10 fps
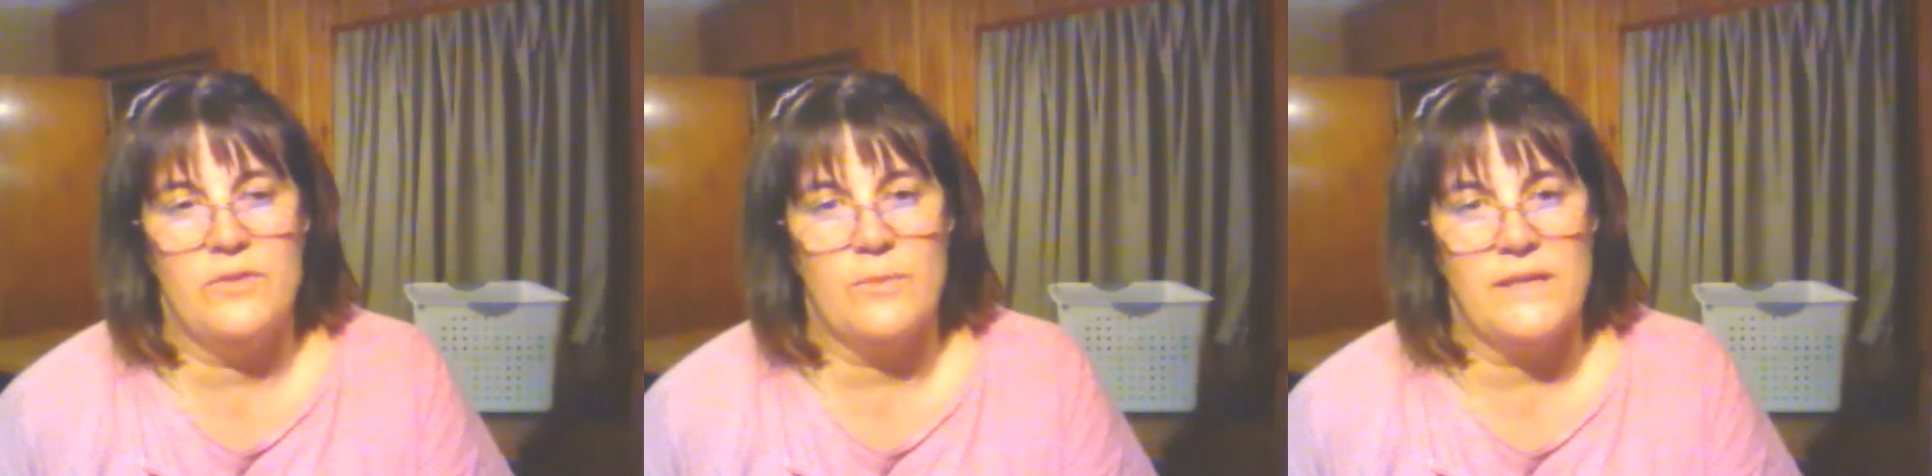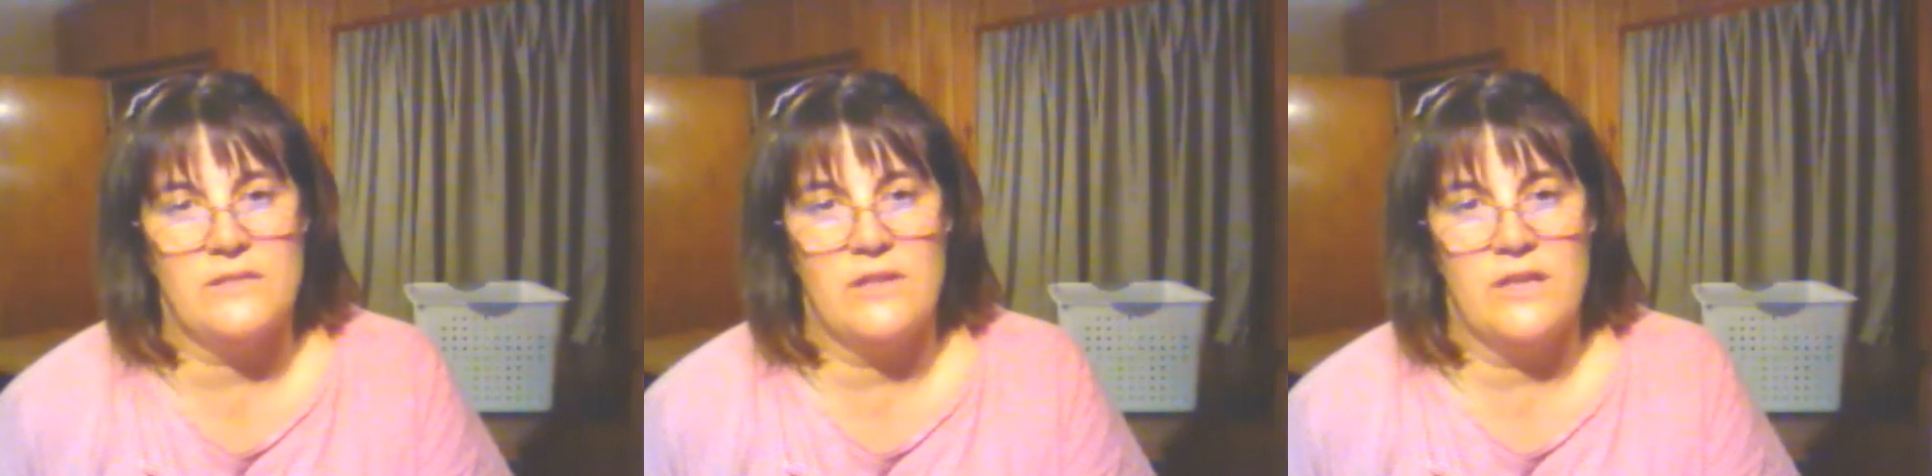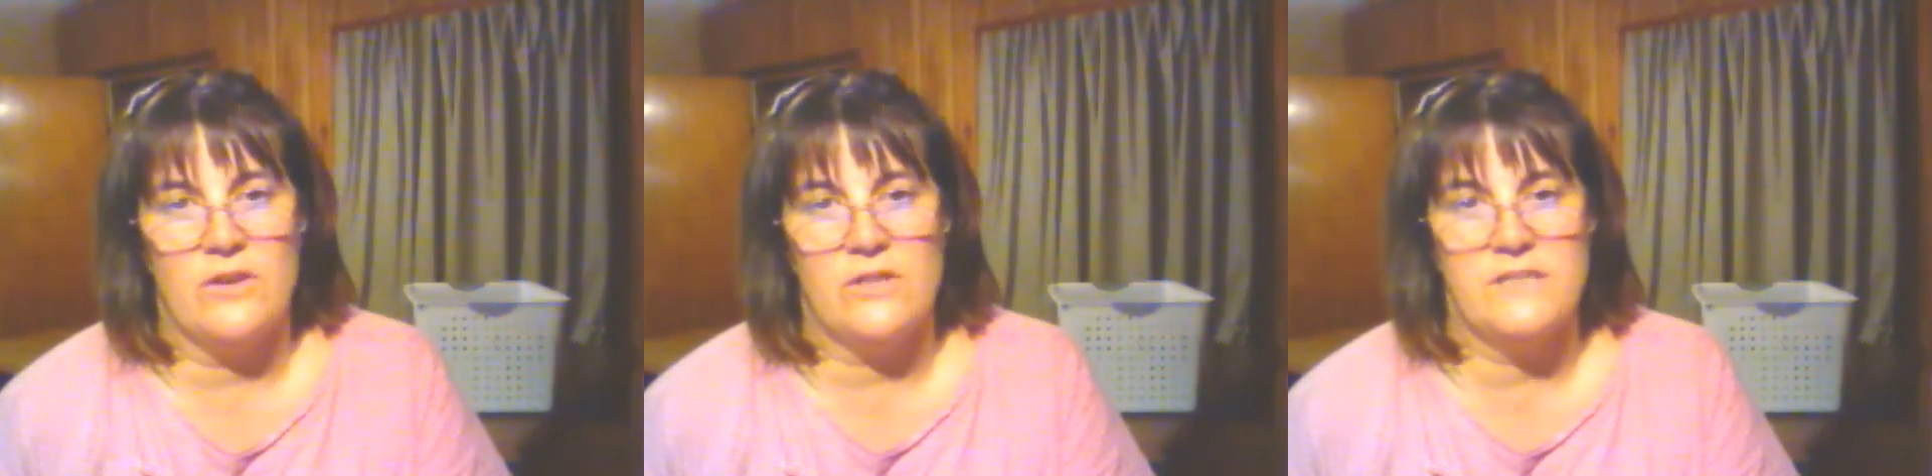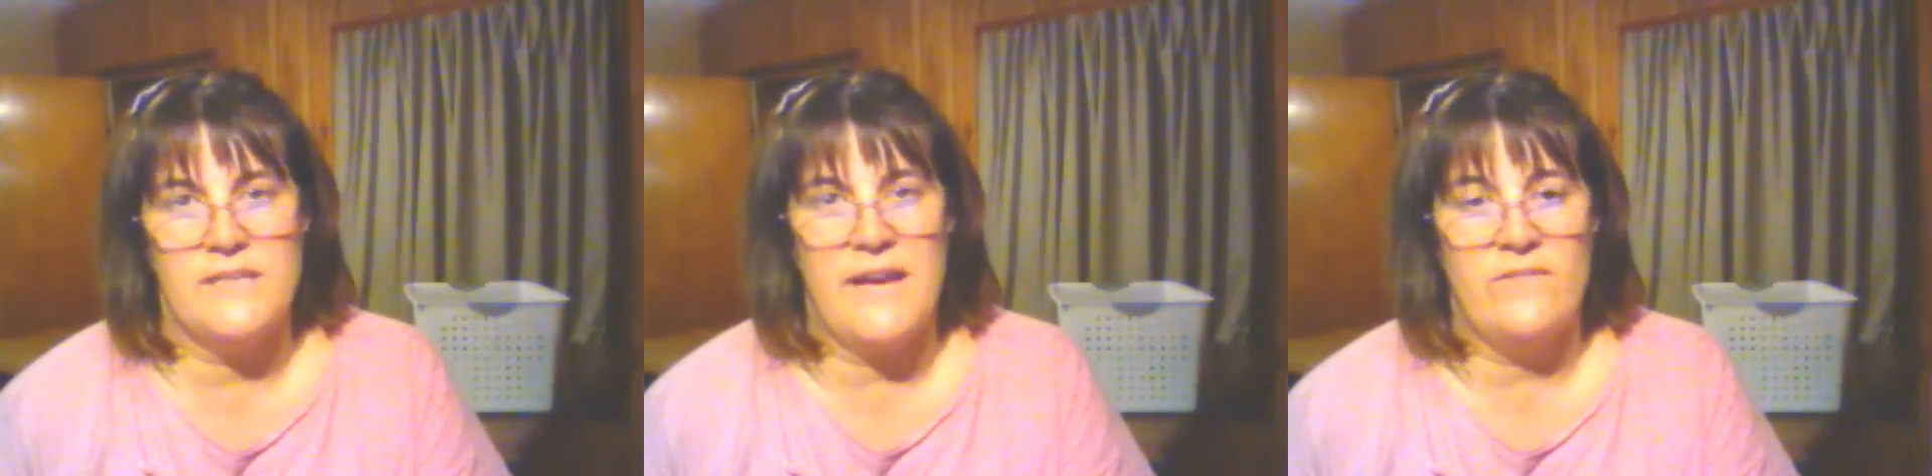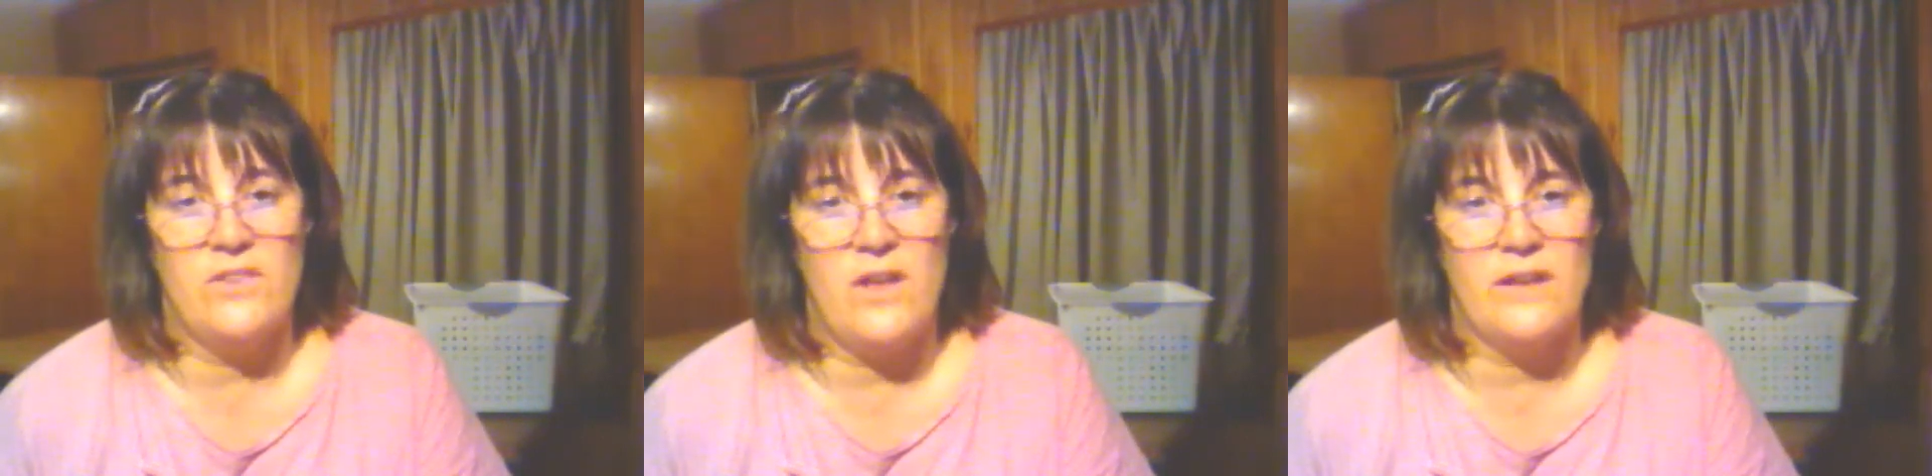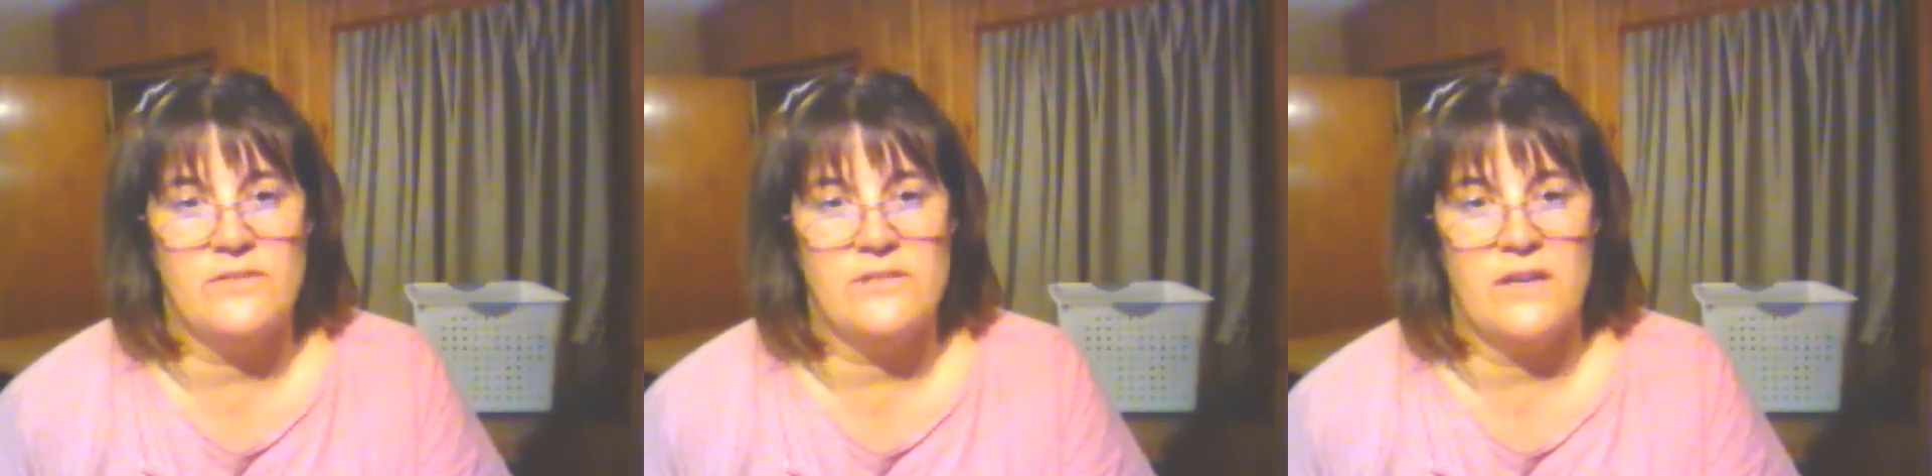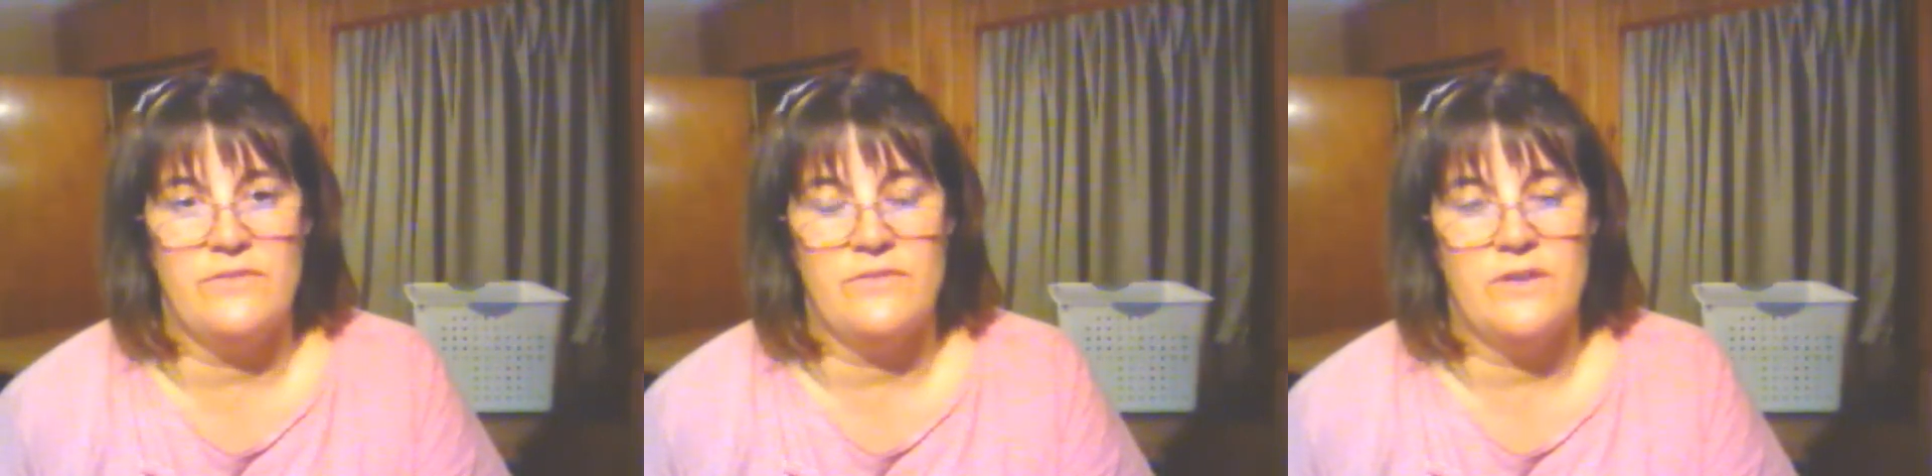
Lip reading: the rest of the year, because I have a lot of stuff